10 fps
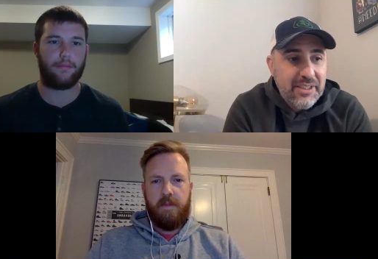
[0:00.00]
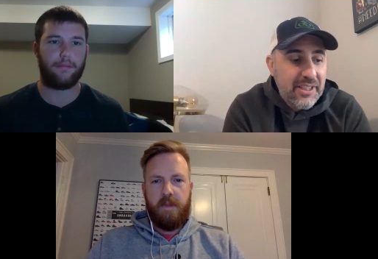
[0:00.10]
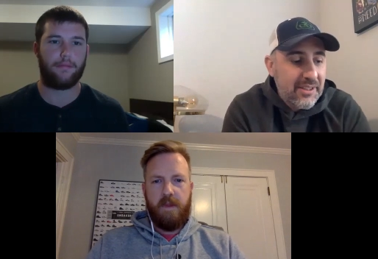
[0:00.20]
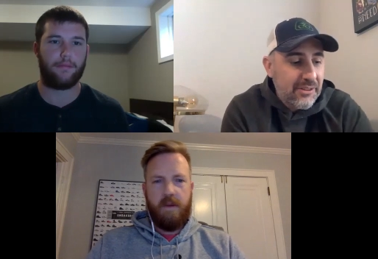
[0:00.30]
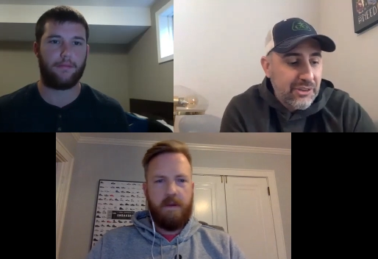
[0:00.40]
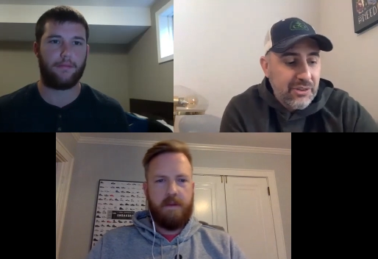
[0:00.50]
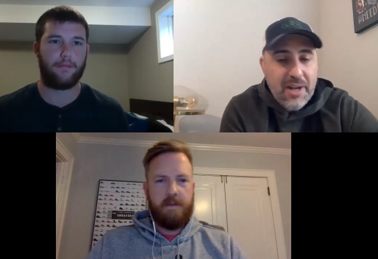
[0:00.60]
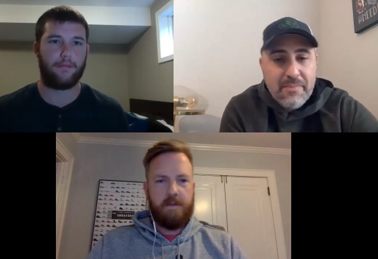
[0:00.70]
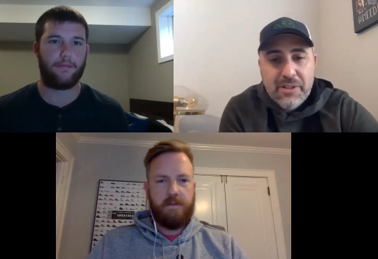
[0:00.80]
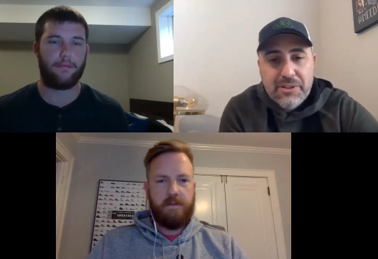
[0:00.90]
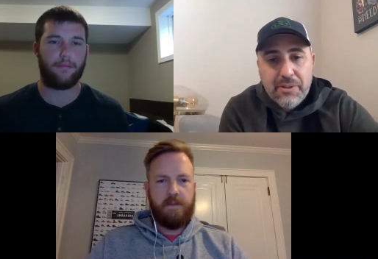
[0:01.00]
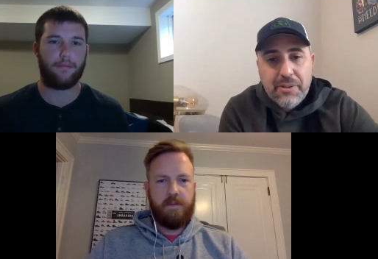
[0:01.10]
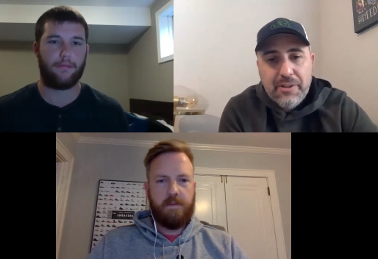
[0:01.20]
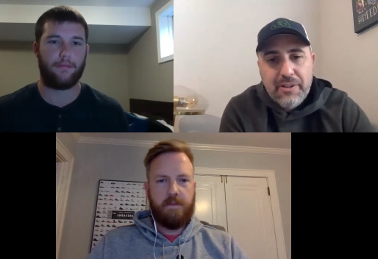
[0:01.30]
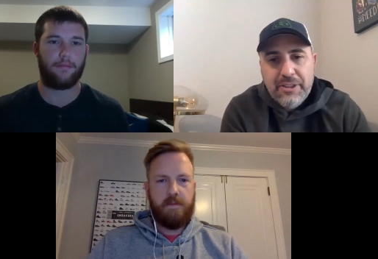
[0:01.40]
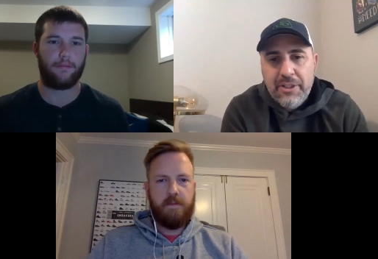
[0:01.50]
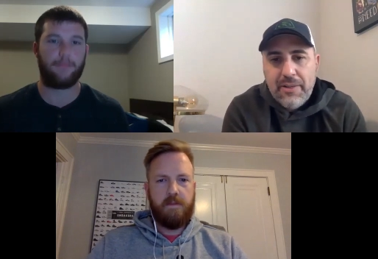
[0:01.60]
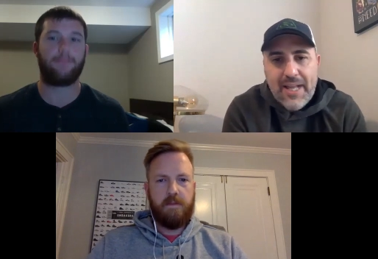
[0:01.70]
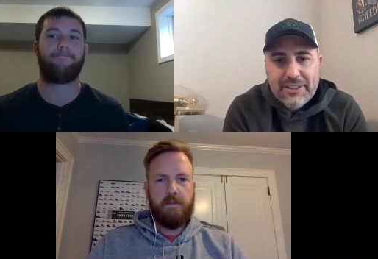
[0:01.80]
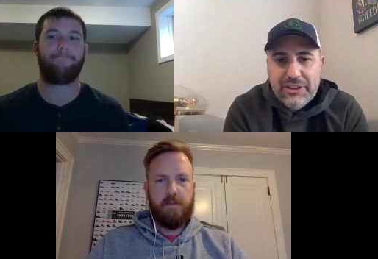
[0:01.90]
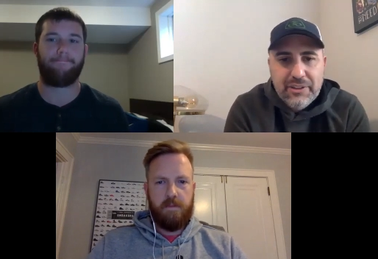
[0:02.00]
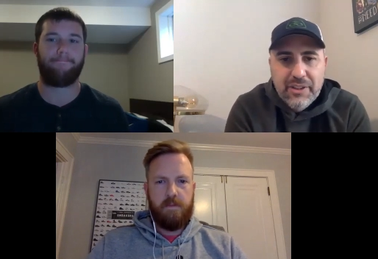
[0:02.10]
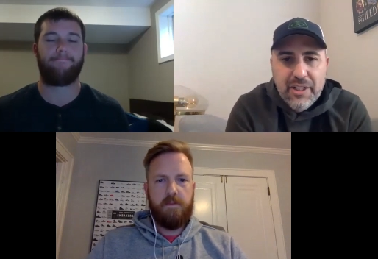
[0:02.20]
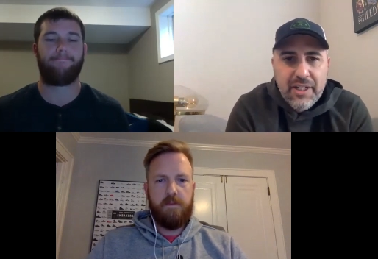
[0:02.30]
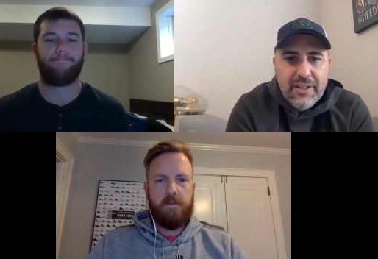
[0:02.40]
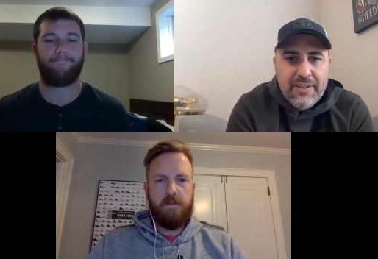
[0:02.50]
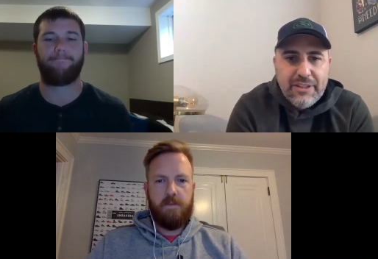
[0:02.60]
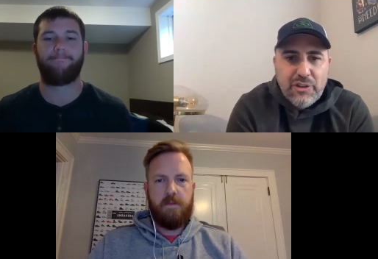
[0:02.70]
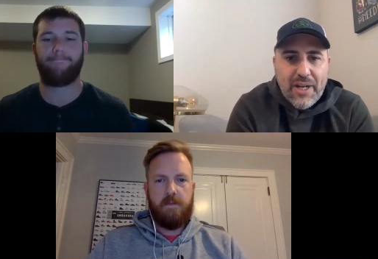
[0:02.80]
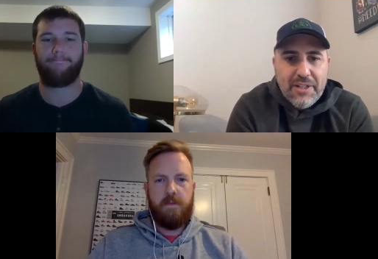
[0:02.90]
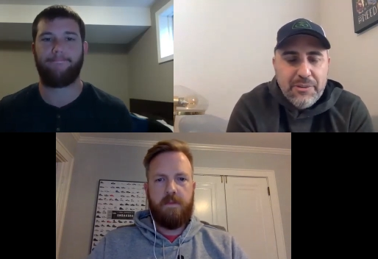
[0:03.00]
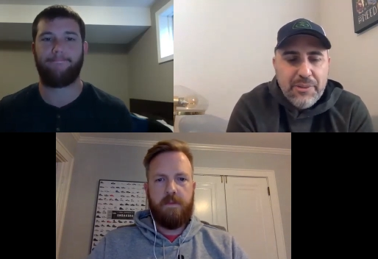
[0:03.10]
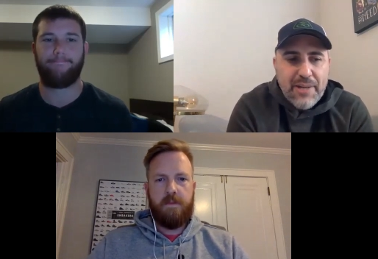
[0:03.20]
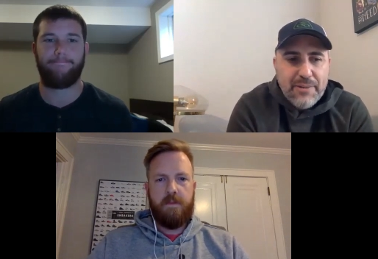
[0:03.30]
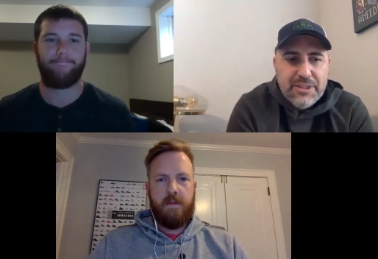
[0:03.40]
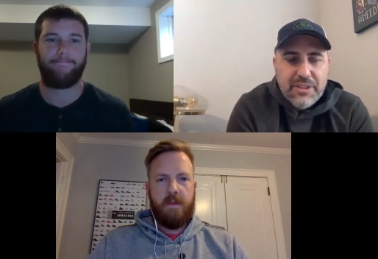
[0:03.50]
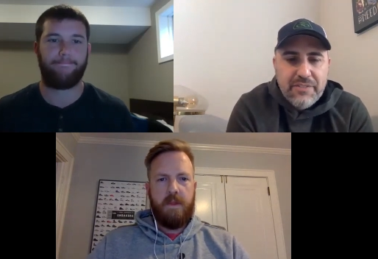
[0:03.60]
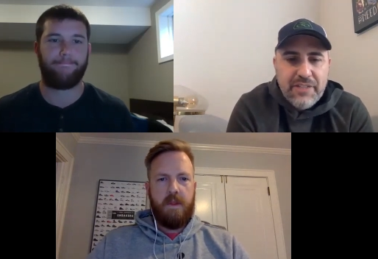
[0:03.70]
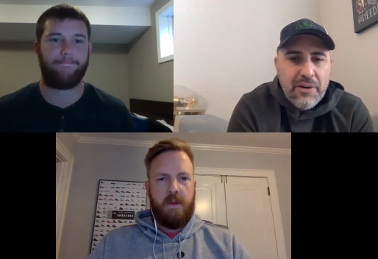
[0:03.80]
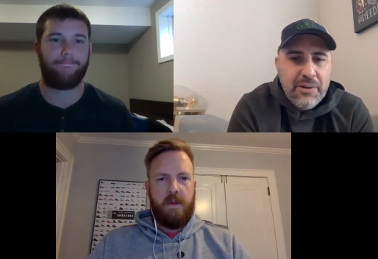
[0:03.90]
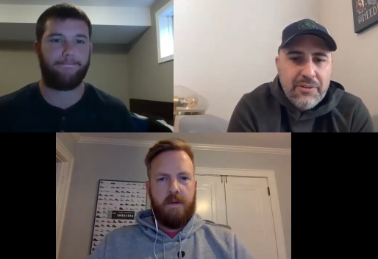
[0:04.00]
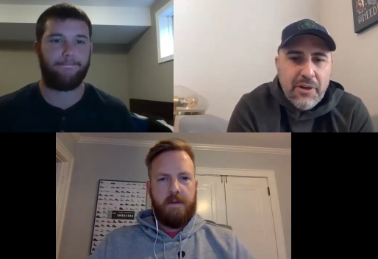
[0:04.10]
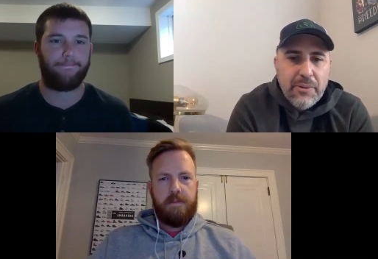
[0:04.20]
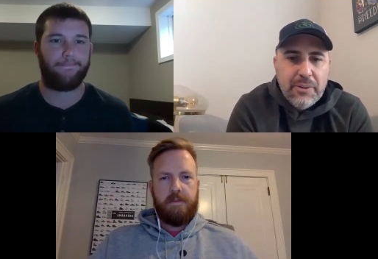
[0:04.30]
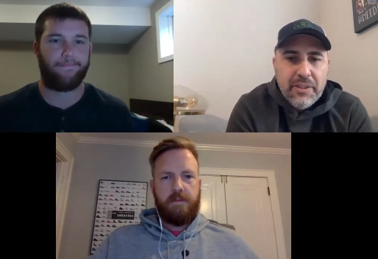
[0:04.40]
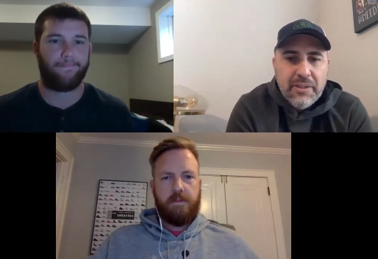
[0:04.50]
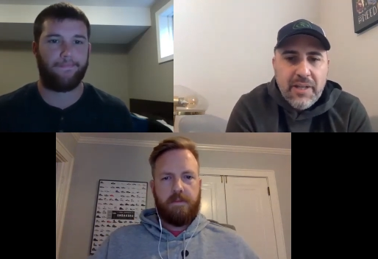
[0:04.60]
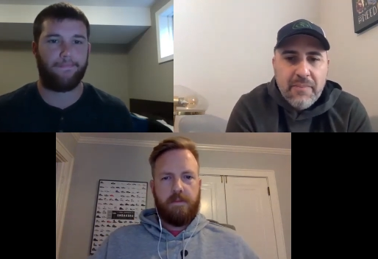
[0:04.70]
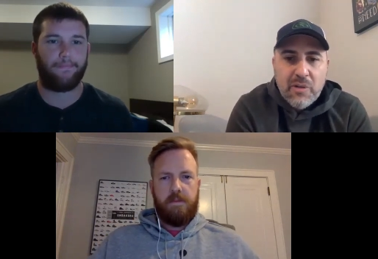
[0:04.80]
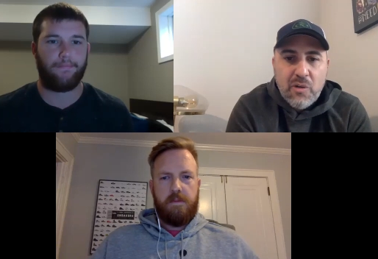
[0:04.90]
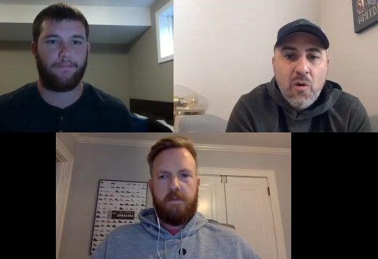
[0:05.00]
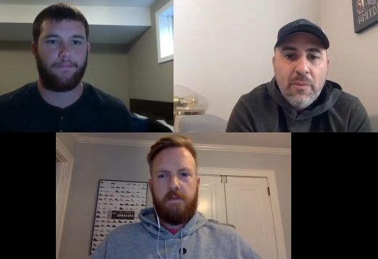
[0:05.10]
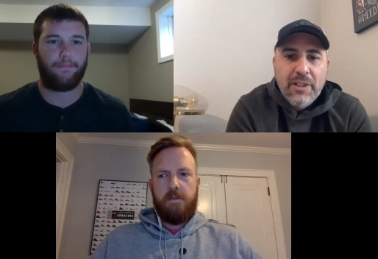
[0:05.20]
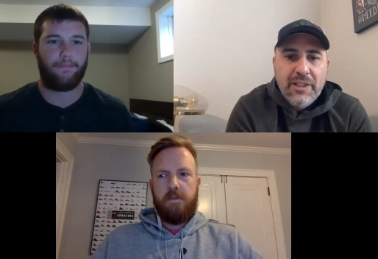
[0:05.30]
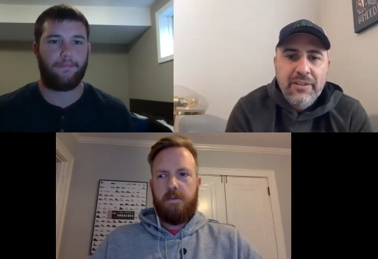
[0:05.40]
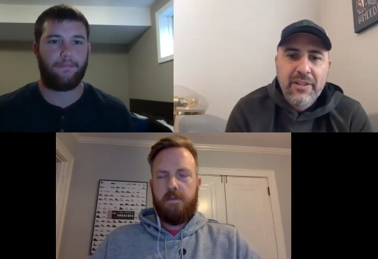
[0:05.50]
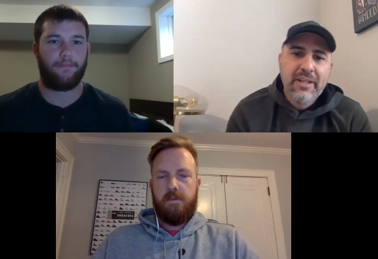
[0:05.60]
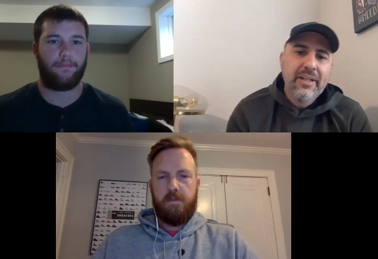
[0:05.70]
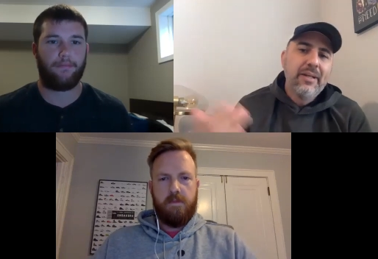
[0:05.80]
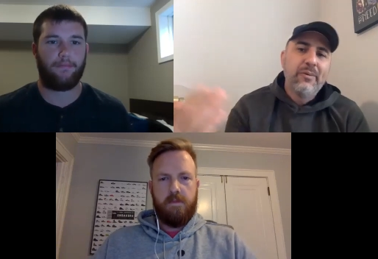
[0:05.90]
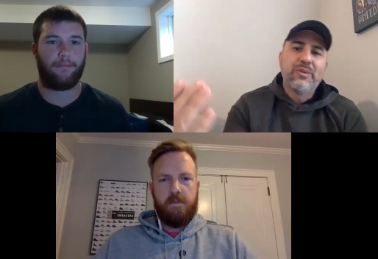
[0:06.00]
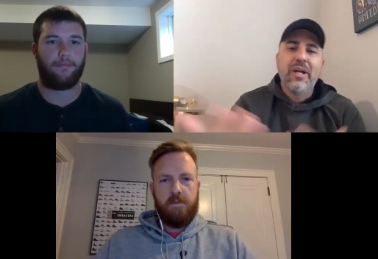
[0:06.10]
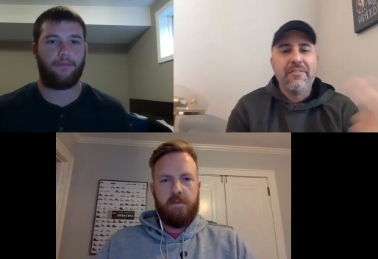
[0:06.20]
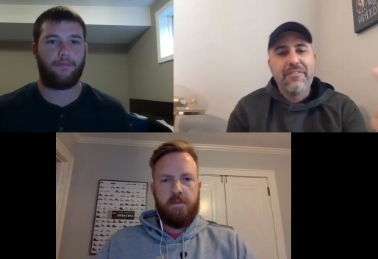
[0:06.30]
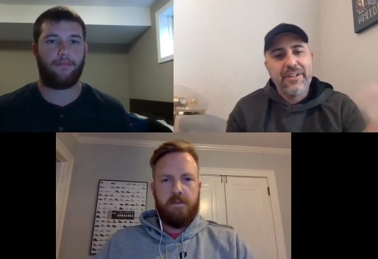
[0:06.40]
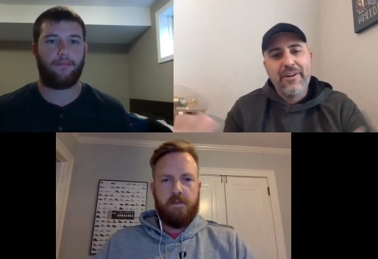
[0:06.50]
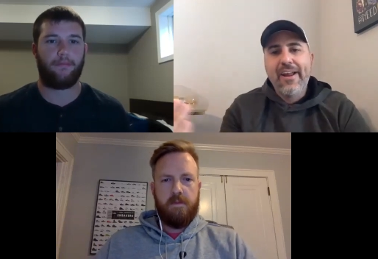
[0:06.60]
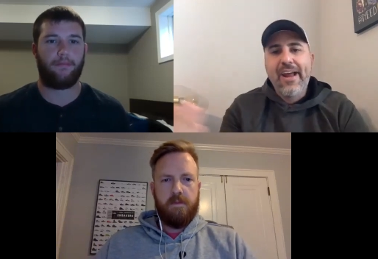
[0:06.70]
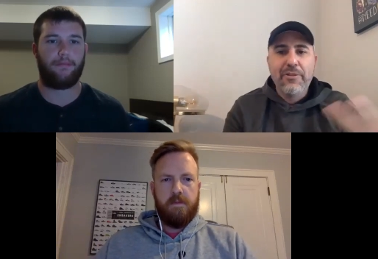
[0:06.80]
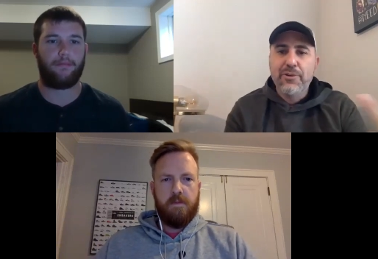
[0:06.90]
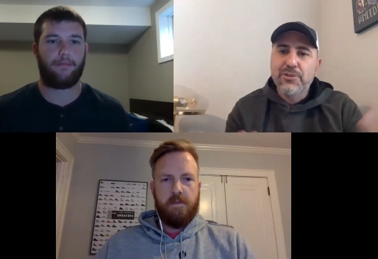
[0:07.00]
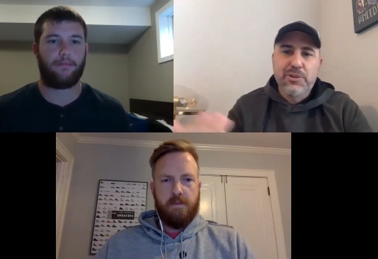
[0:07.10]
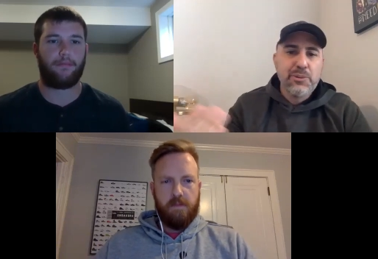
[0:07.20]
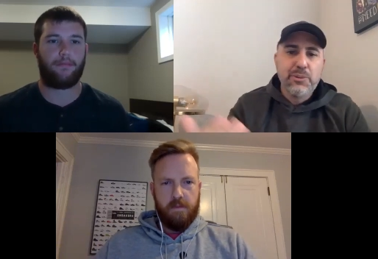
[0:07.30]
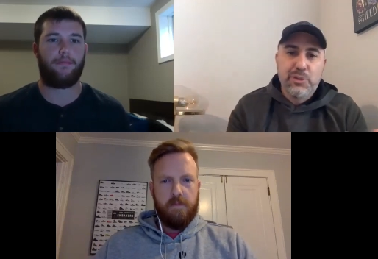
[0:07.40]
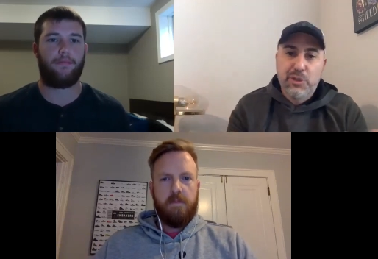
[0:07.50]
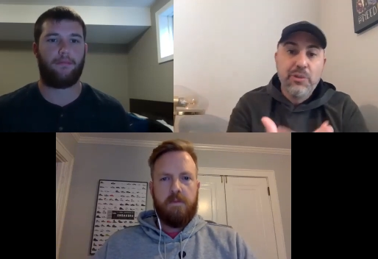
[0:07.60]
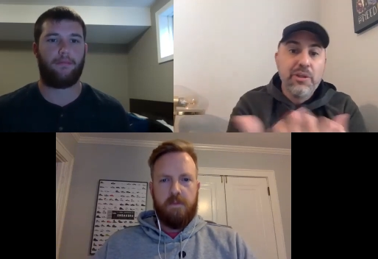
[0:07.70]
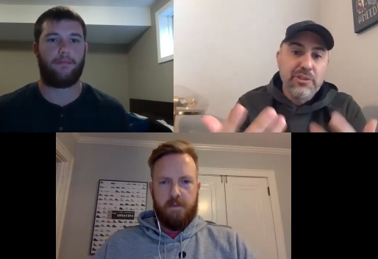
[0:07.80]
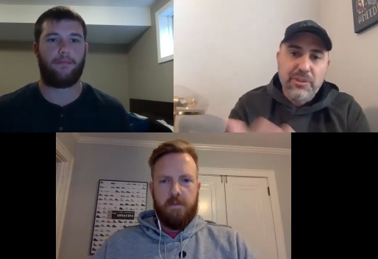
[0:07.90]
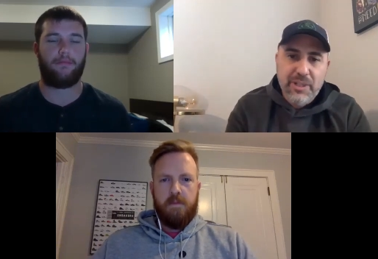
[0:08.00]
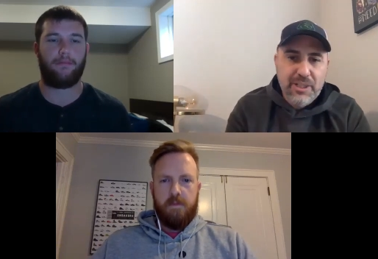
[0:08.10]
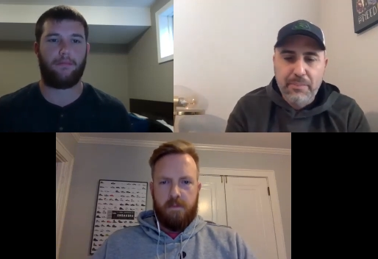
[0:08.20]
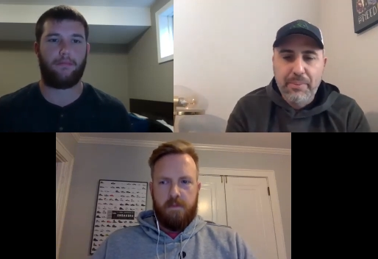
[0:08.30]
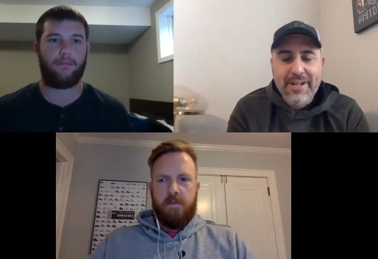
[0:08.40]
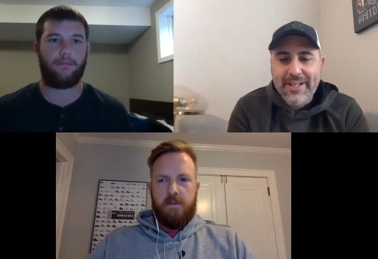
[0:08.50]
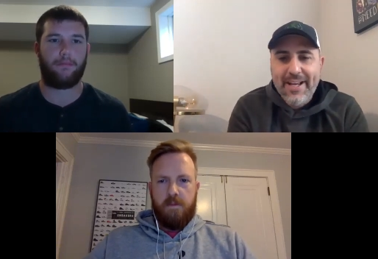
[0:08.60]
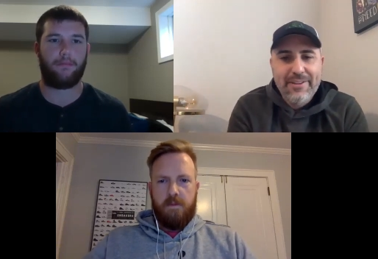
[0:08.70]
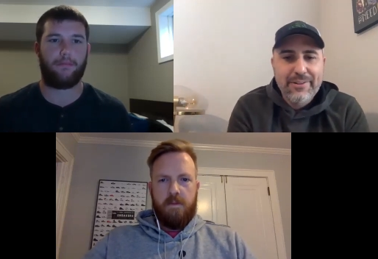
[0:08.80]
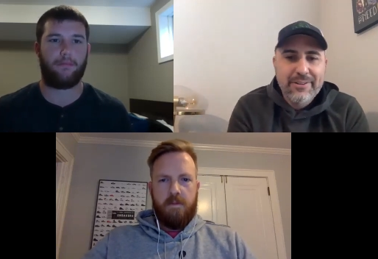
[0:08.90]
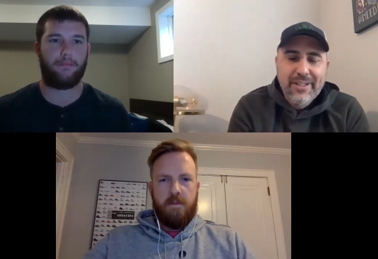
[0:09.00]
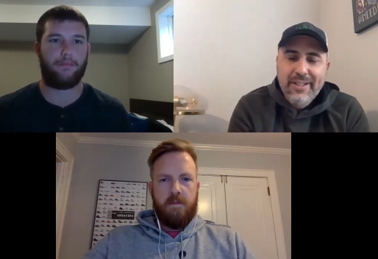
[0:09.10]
Speaker 1: to hit their stride much earlier. You know, last year they tried to do that with Silvio and Doak and, and McCormick, and they were trying to figure out how those two two of those three could play together,